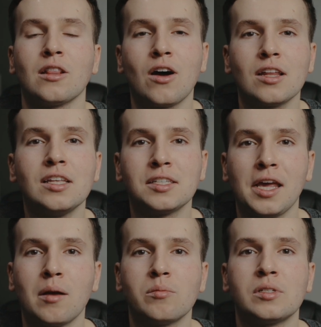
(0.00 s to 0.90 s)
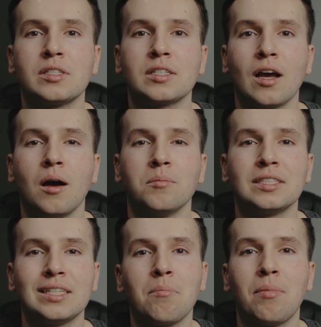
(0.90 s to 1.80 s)
lot of these cameras come
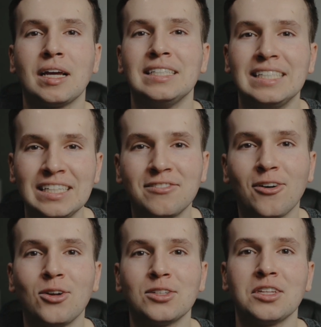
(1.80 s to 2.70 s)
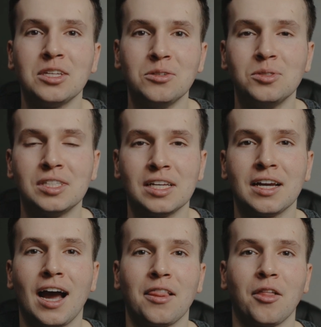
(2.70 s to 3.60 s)
set by default using
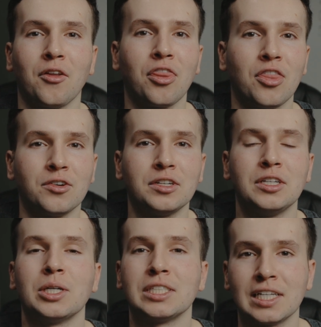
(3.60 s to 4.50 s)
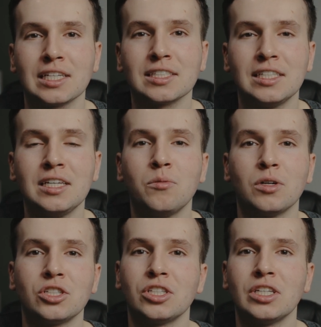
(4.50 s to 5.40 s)
either 30 or 60,
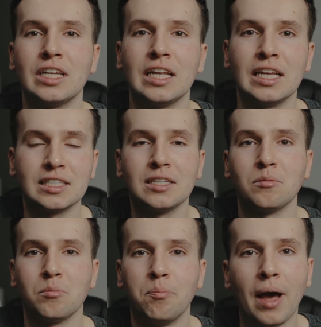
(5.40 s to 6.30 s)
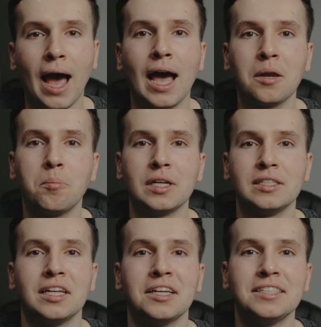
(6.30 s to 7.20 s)
which isn't bad, but
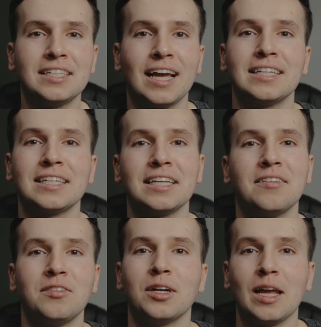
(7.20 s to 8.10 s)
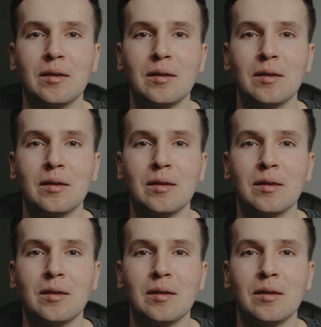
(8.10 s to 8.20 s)
it does tend to give your